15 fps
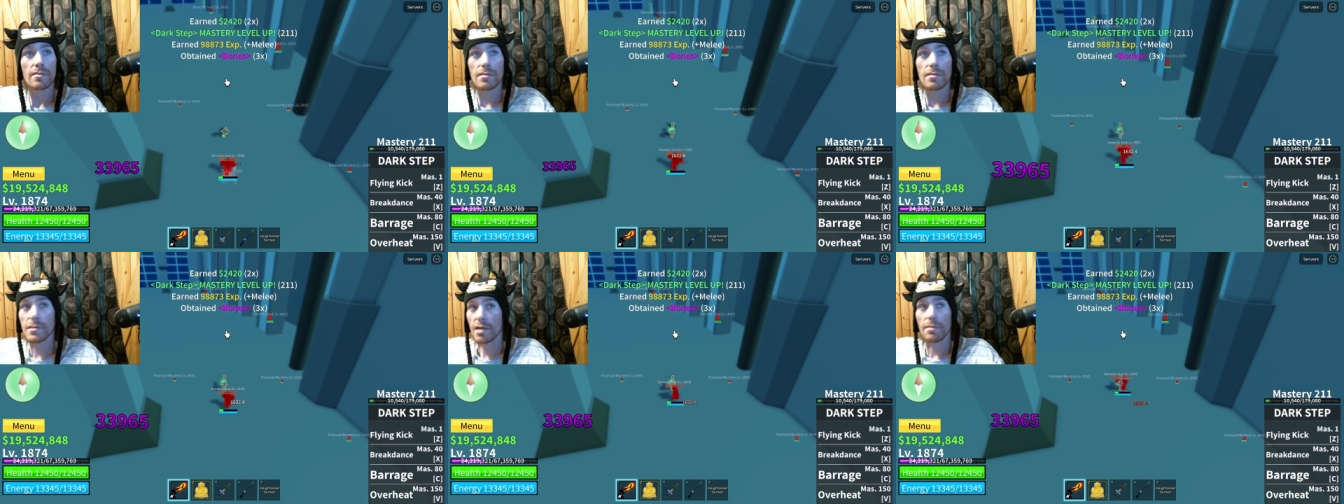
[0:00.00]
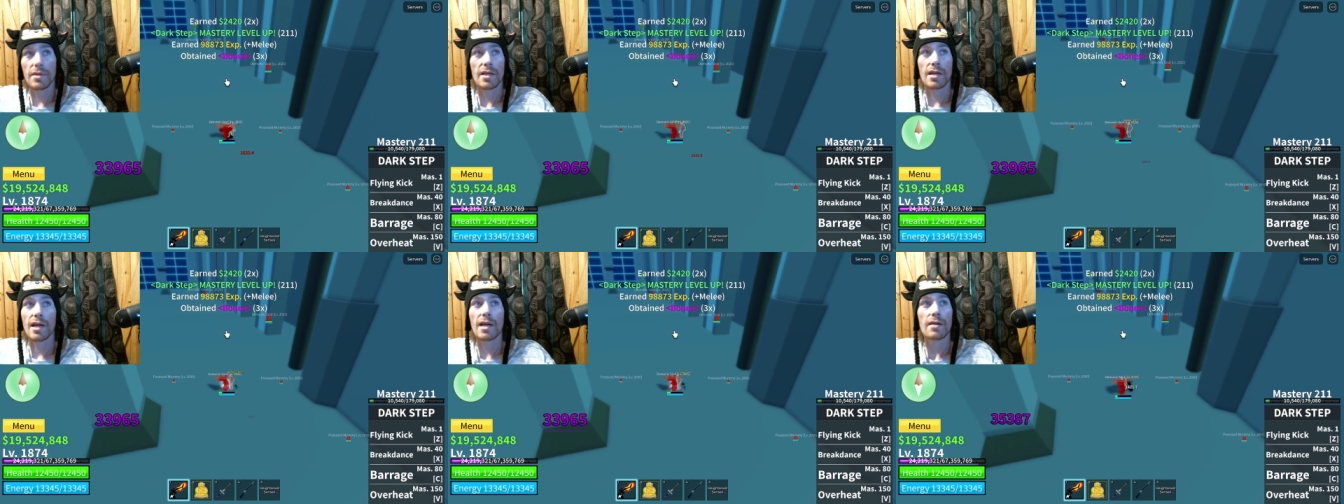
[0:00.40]

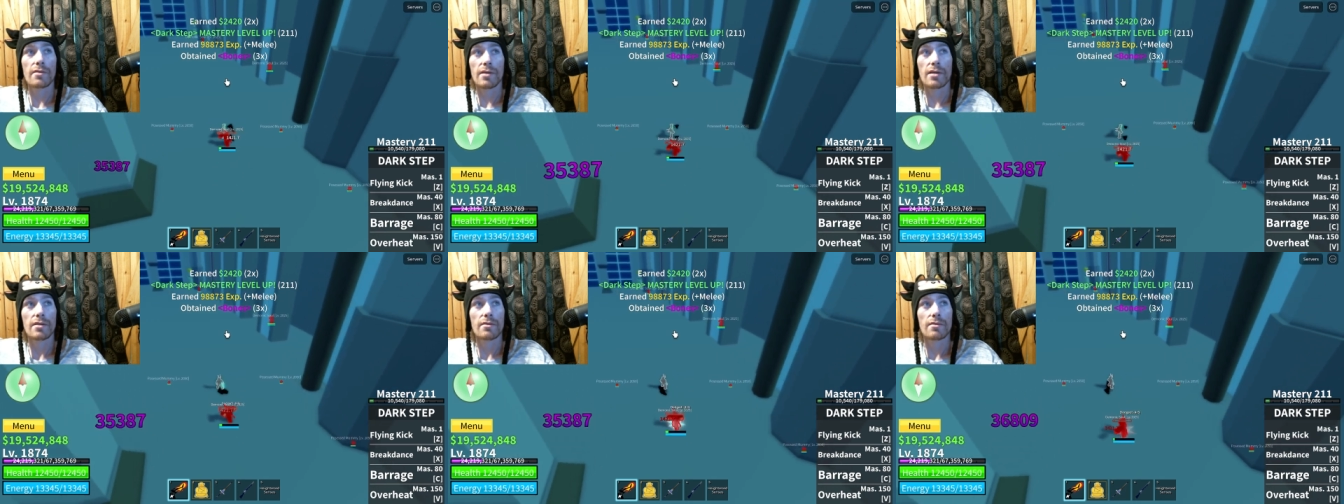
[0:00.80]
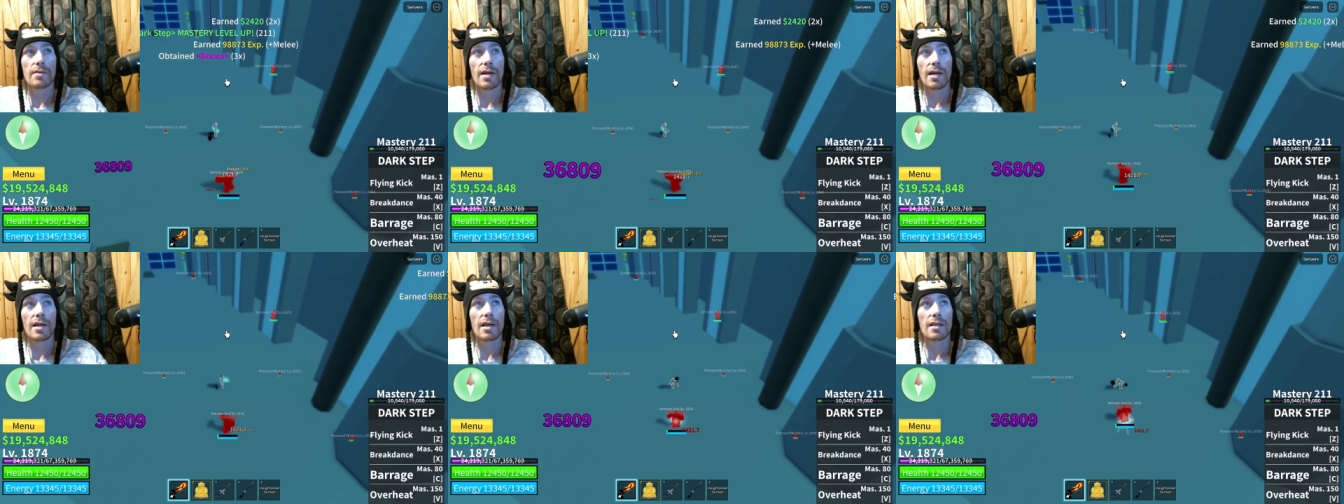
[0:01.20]
something. I don't know.
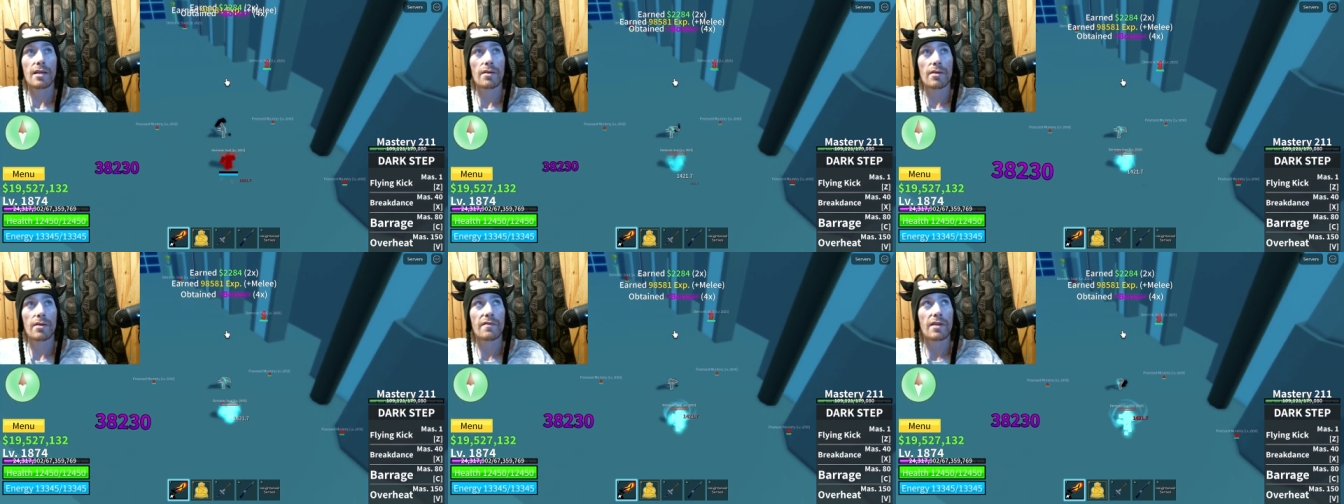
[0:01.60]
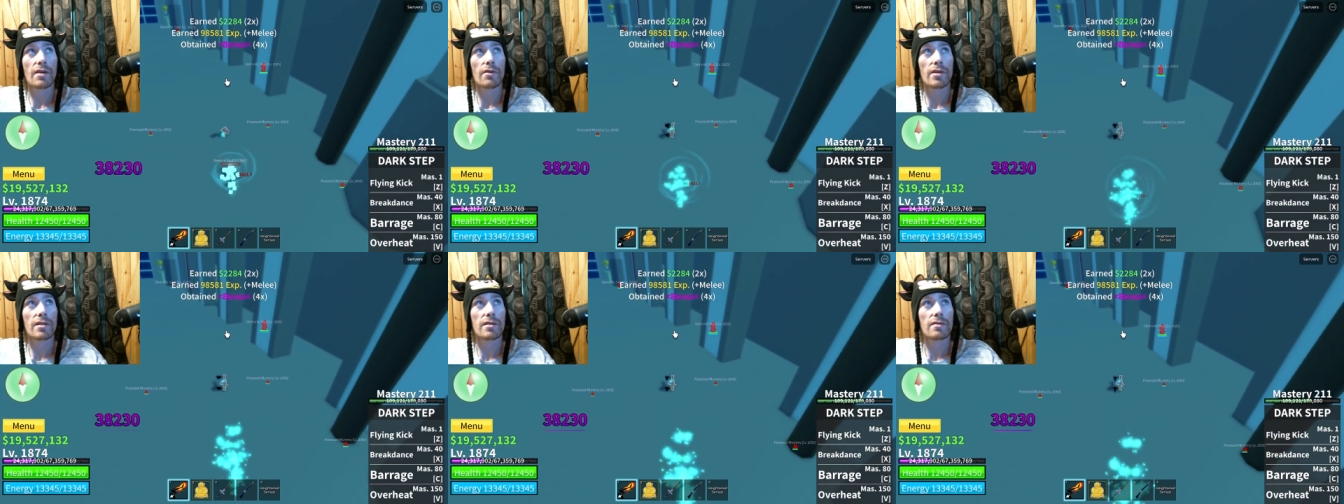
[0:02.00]
I, I don't even
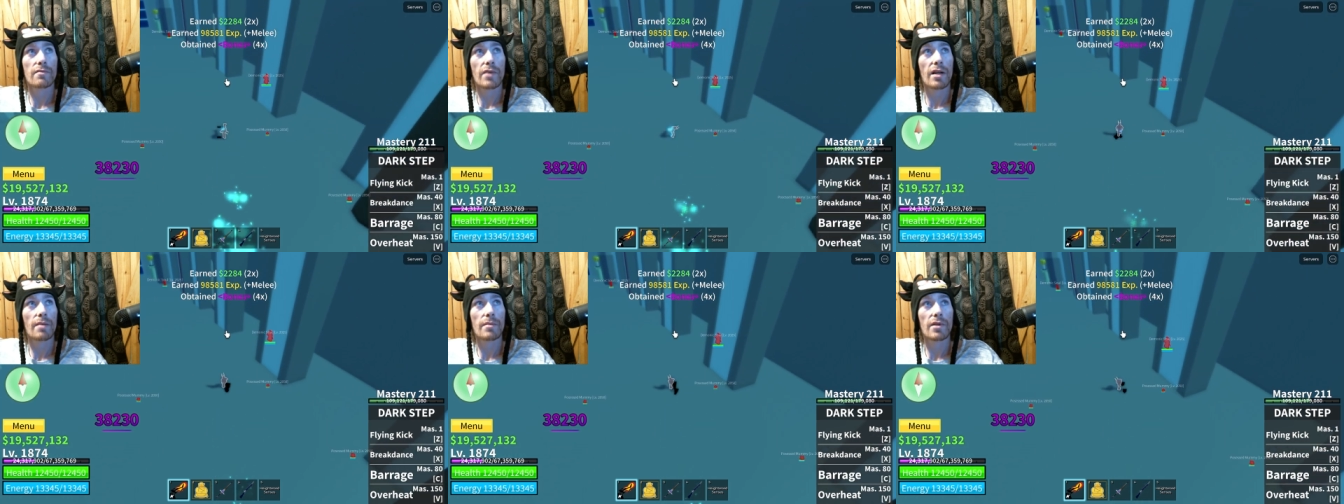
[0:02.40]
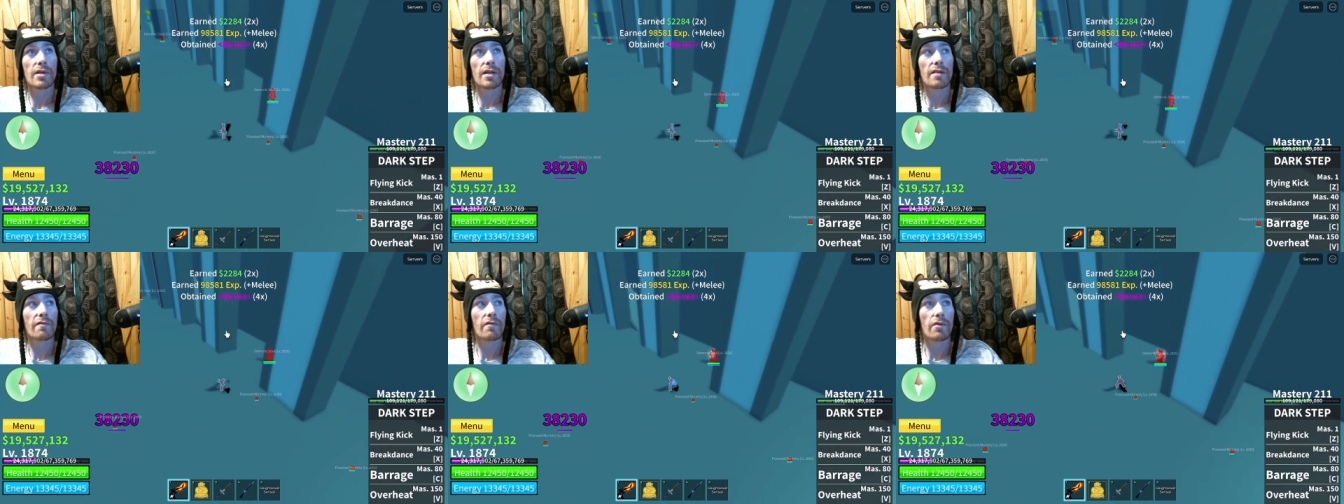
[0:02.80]
know what what I'm
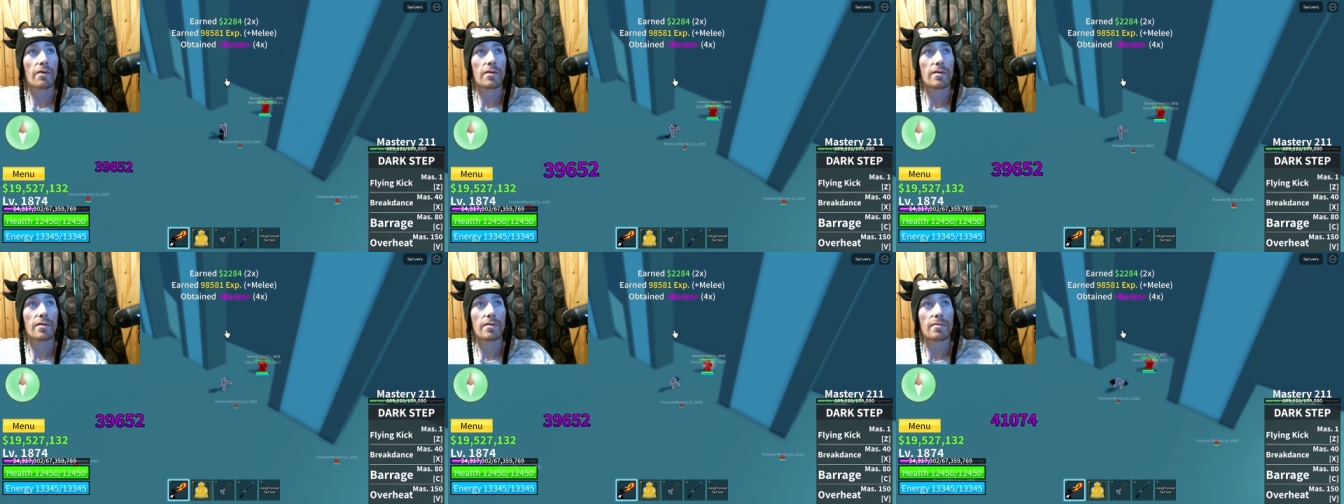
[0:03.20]
looking for.